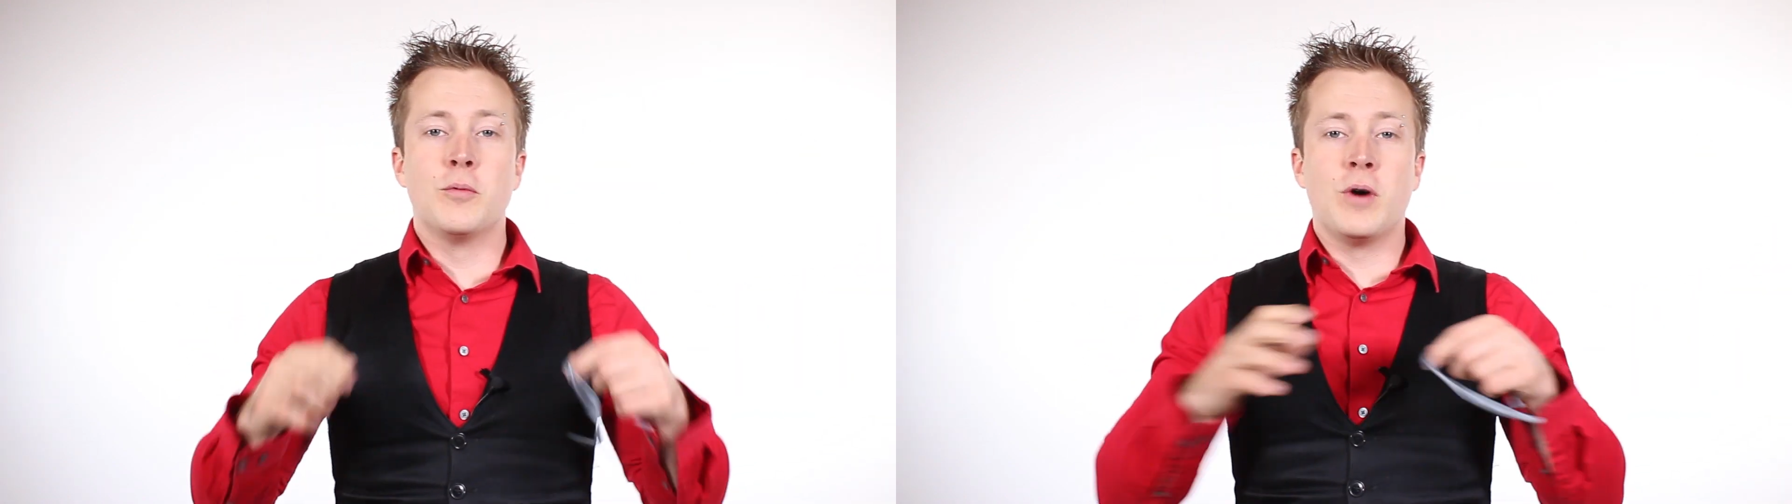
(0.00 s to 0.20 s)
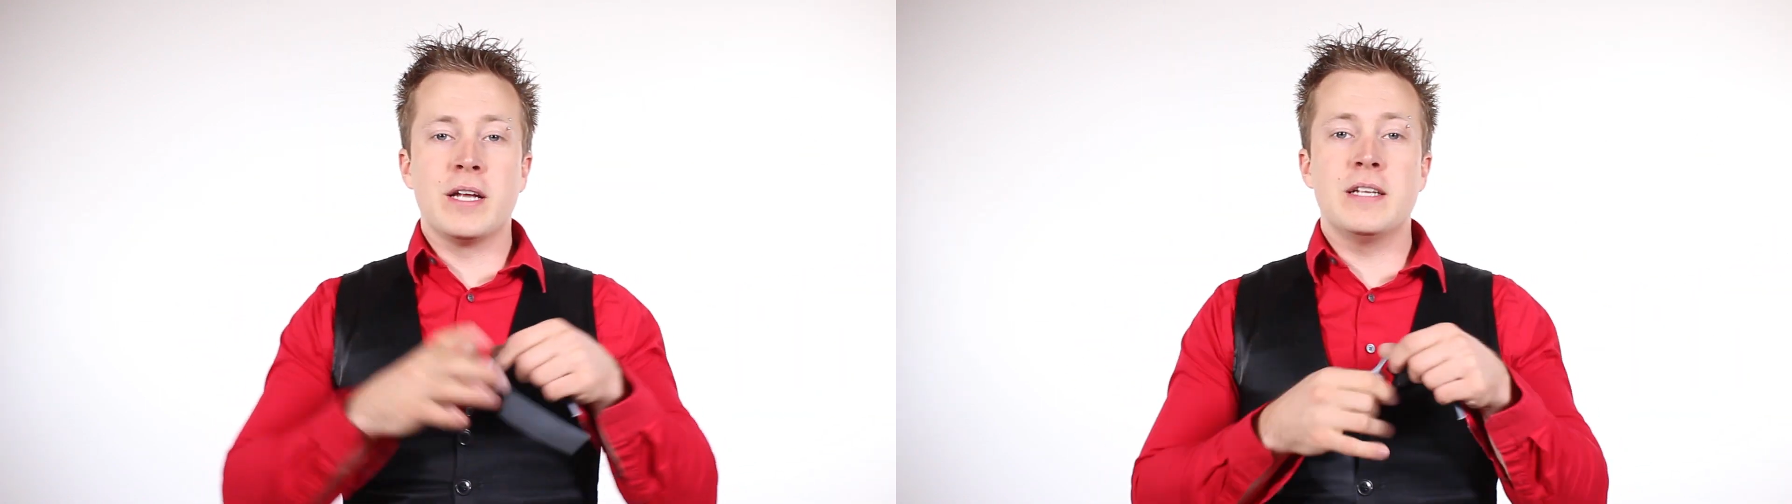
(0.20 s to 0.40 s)

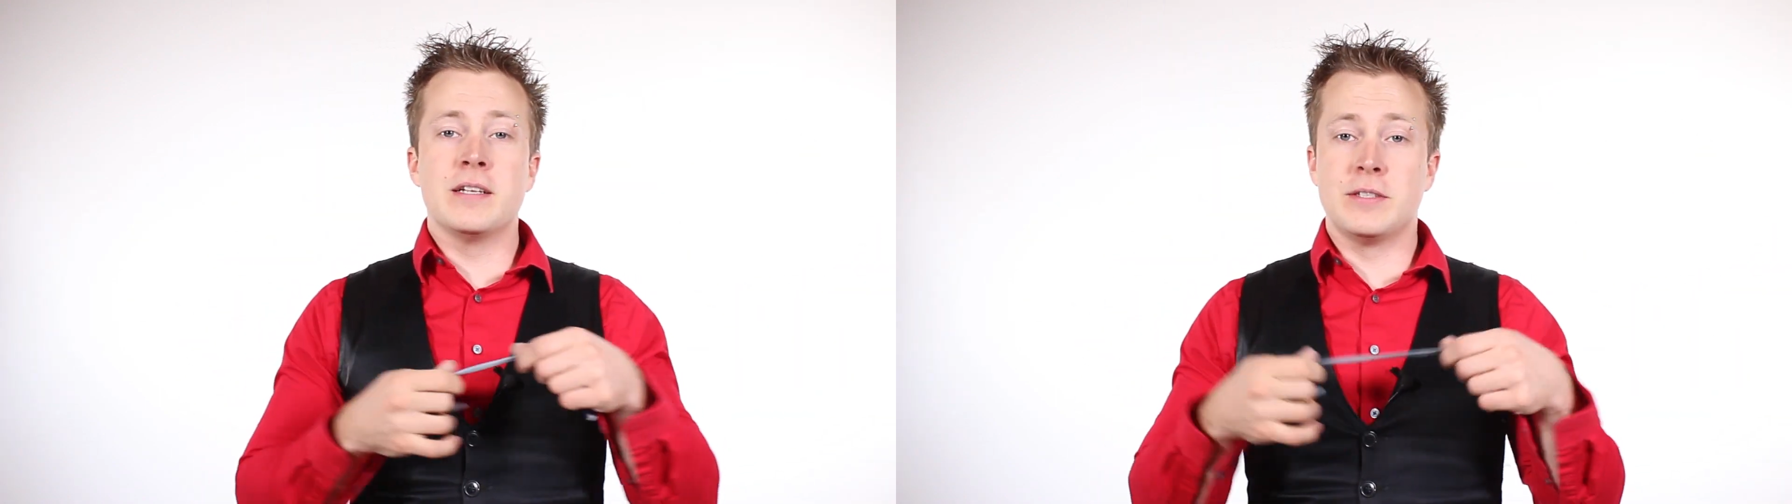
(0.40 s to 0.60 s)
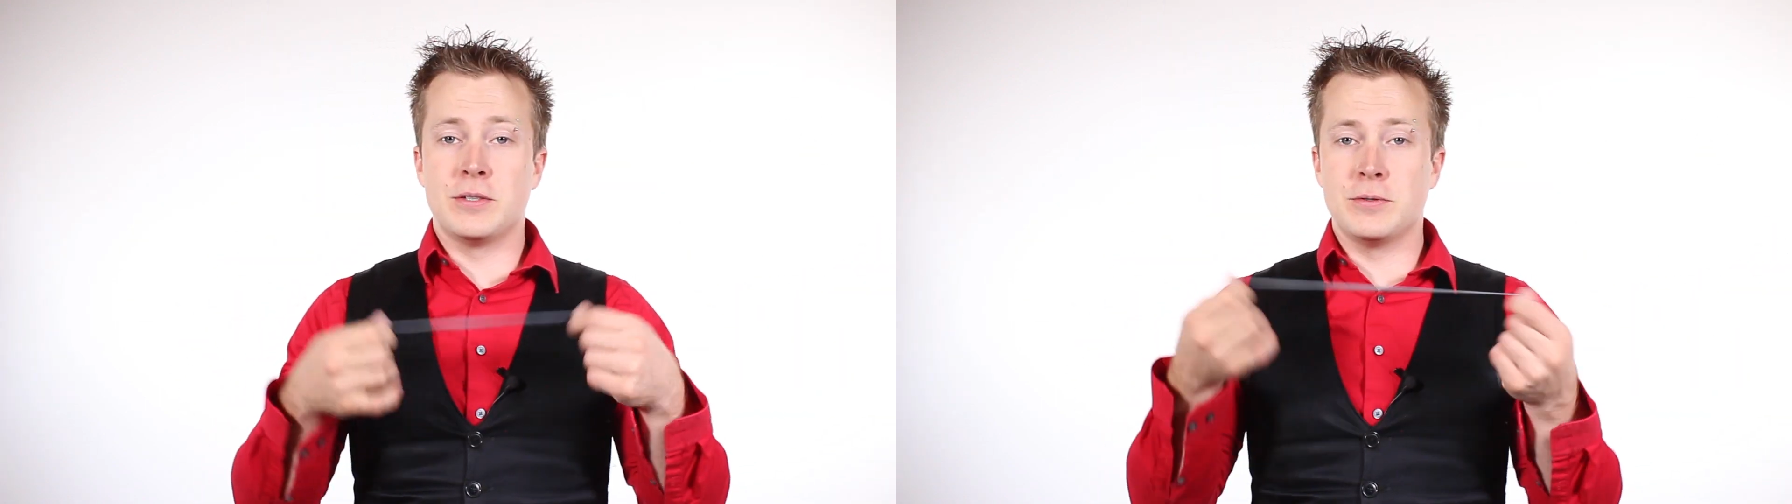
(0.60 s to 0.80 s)
one
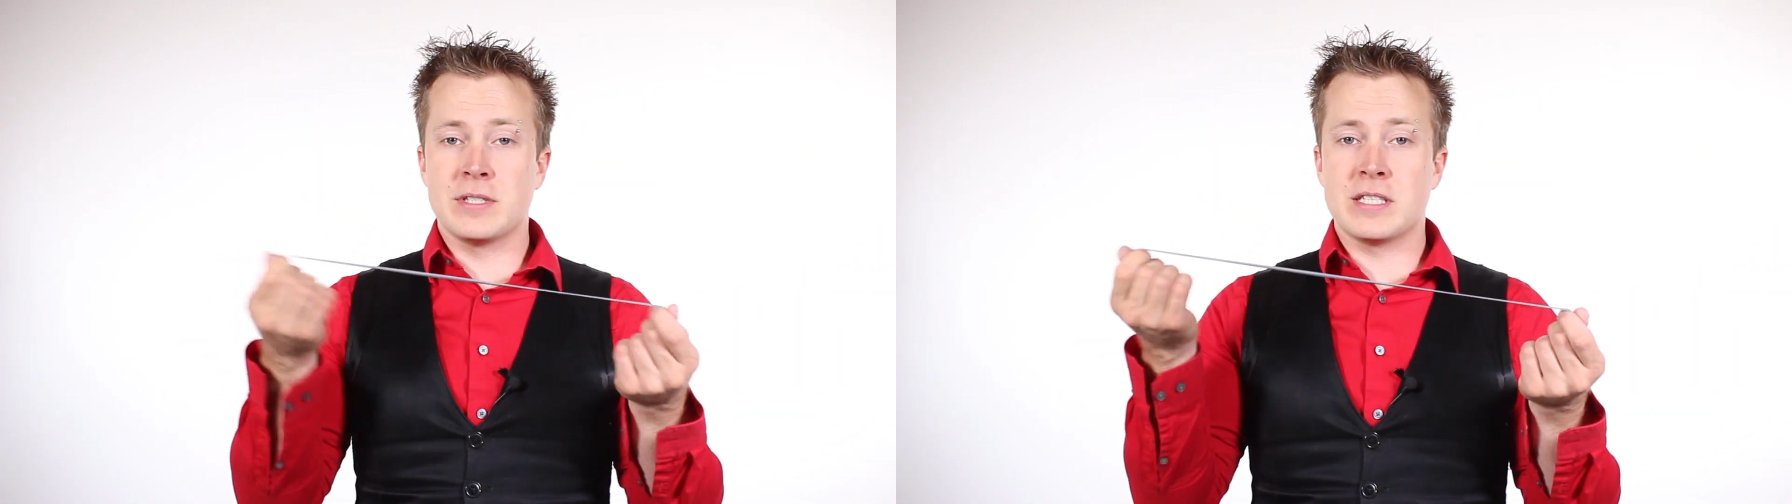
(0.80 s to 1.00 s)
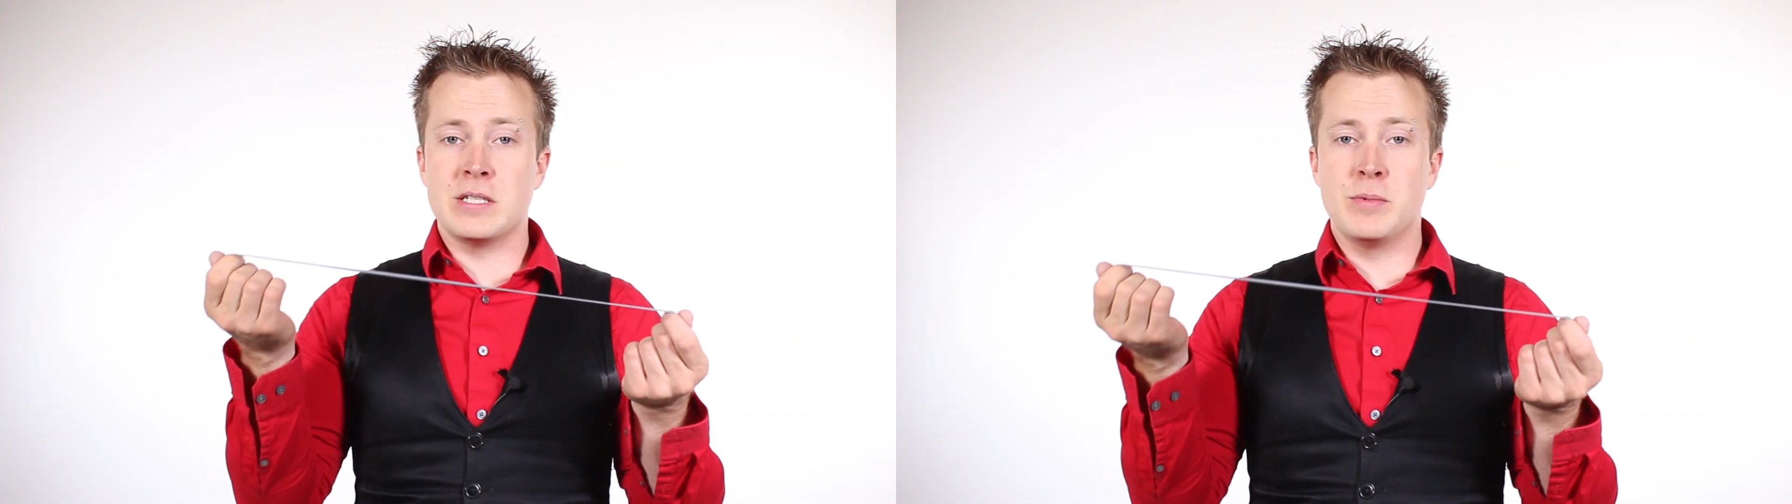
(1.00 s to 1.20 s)

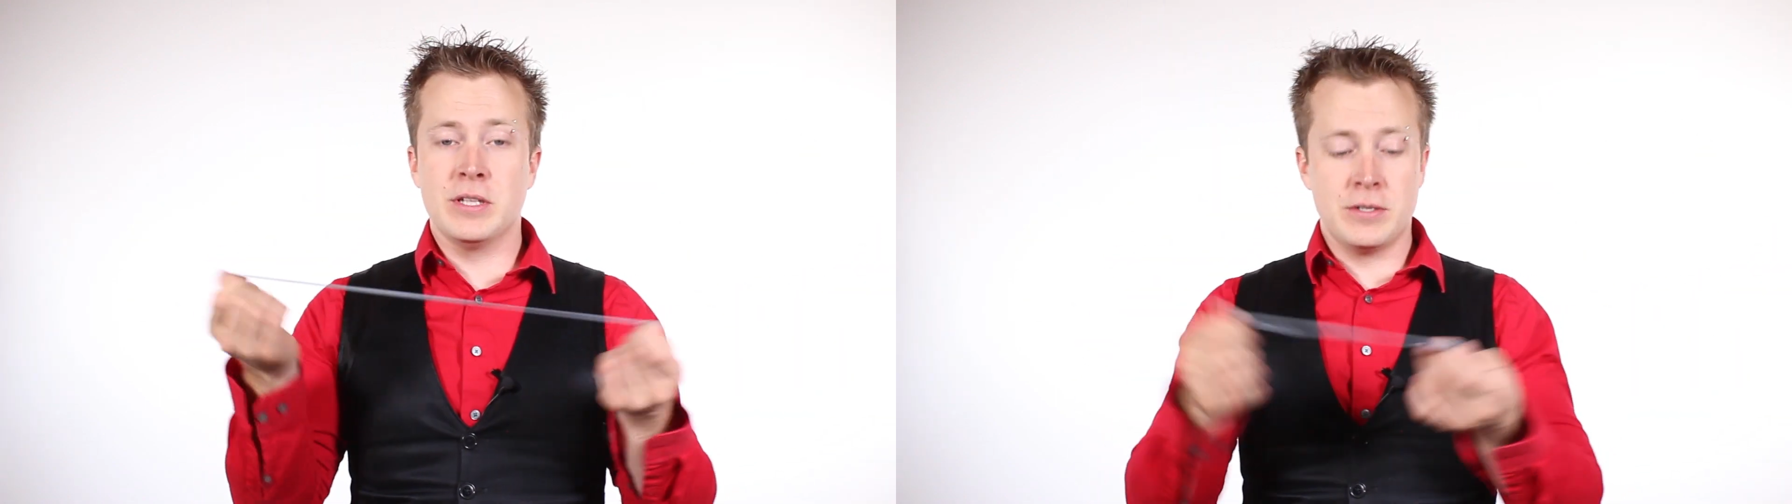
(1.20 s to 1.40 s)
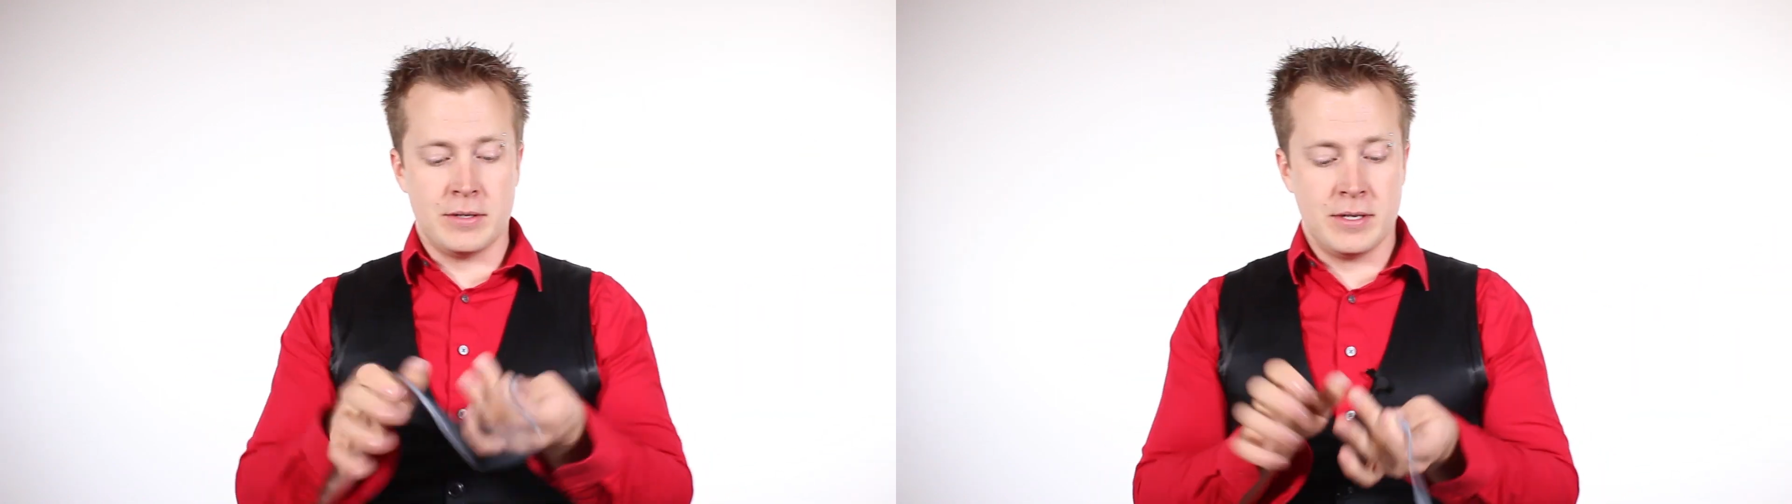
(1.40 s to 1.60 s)
260
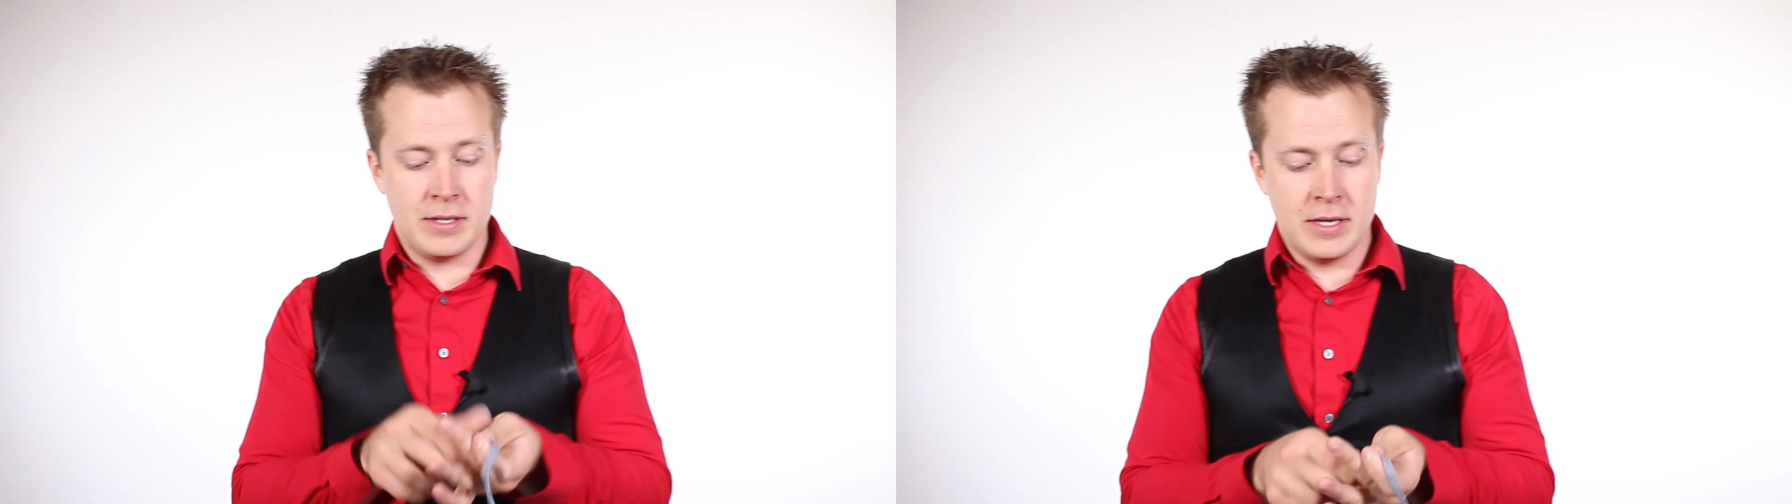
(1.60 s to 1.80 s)
balloon.